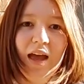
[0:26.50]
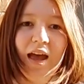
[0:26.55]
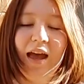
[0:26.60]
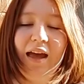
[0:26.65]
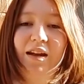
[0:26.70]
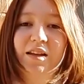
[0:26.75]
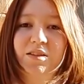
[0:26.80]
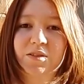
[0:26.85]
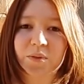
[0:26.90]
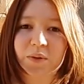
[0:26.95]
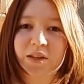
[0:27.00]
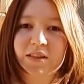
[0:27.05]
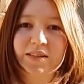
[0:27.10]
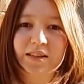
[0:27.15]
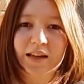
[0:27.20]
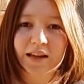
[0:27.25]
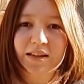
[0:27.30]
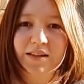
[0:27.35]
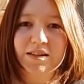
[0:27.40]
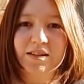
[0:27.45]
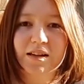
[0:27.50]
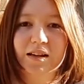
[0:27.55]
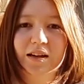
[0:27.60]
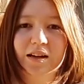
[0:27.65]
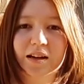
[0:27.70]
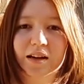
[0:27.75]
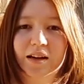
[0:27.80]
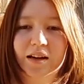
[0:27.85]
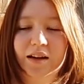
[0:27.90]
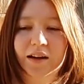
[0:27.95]
And as well as that,
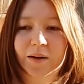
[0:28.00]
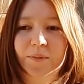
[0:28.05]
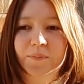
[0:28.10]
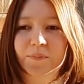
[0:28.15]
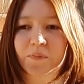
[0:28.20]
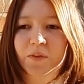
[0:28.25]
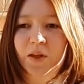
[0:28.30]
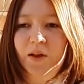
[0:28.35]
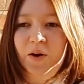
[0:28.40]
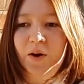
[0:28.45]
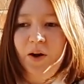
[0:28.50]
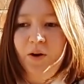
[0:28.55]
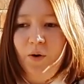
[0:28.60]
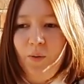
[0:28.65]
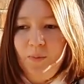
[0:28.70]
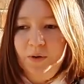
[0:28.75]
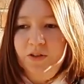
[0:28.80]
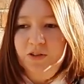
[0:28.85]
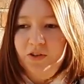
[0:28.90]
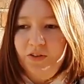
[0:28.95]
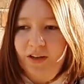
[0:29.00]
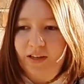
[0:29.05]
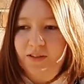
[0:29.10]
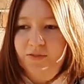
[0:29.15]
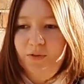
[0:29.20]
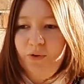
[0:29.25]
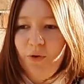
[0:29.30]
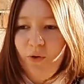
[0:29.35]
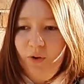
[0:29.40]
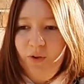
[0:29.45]
um, common trait
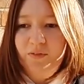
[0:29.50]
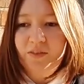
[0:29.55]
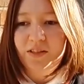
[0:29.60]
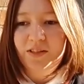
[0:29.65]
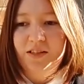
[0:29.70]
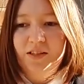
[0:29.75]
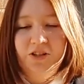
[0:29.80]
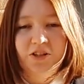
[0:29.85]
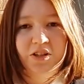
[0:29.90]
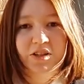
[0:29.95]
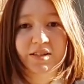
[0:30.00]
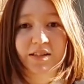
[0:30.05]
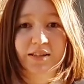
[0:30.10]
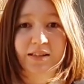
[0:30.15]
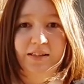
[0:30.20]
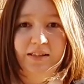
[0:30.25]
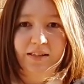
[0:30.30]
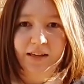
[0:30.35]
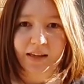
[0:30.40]
for all the teachers in